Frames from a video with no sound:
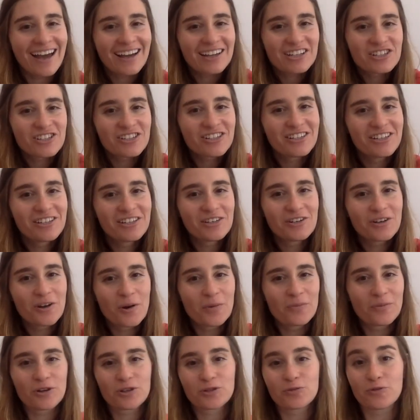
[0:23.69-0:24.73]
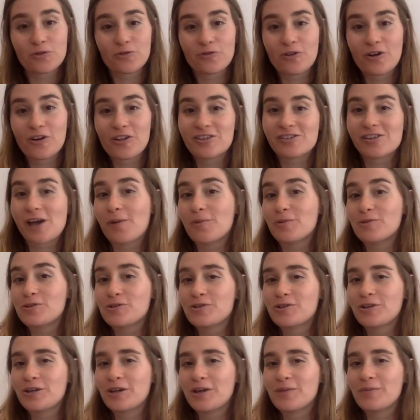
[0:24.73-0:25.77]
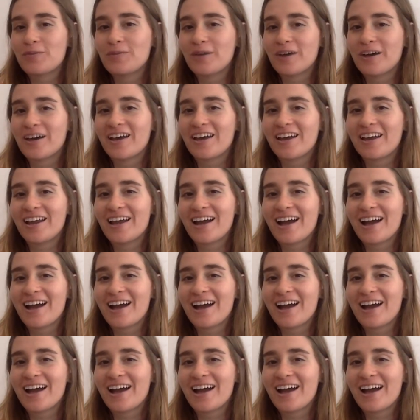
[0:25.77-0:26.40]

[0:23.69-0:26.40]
actually didn't know much before this opportunity, but